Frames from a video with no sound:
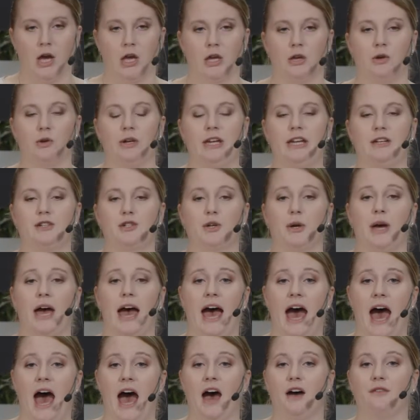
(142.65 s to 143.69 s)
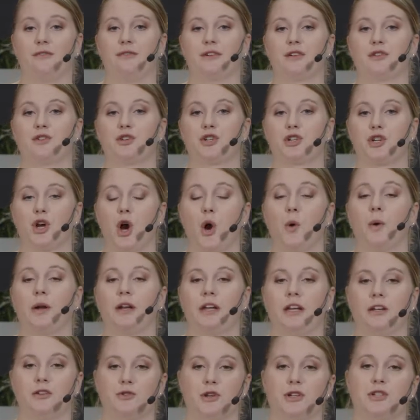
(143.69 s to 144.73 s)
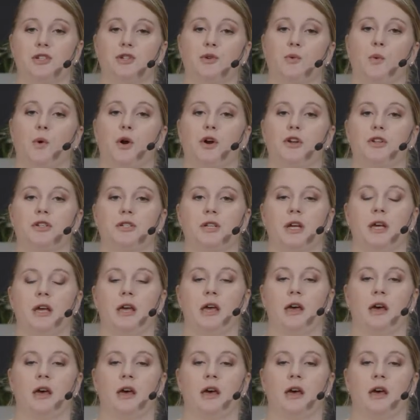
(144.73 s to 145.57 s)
You need to have and show an interest towards